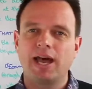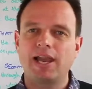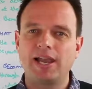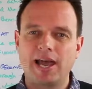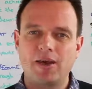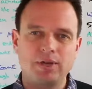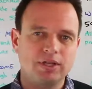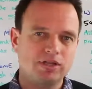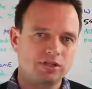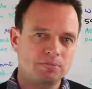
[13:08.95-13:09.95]

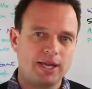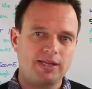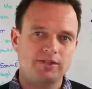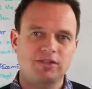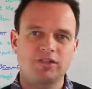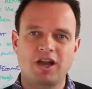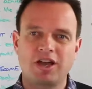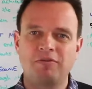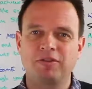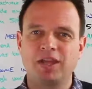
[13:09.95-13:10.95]
allowing the space and
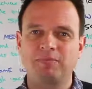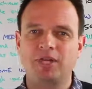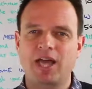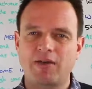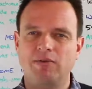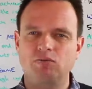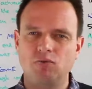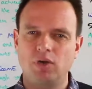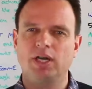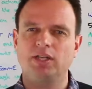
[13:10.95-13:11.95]
time for them to have a
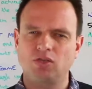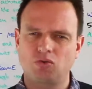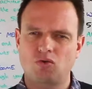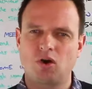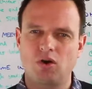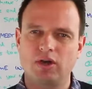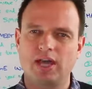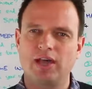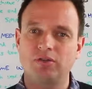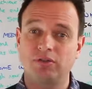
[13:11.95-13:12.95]
really strong,
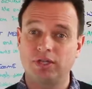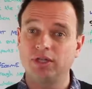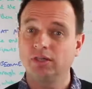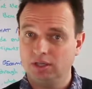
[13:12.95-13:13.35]
healthy,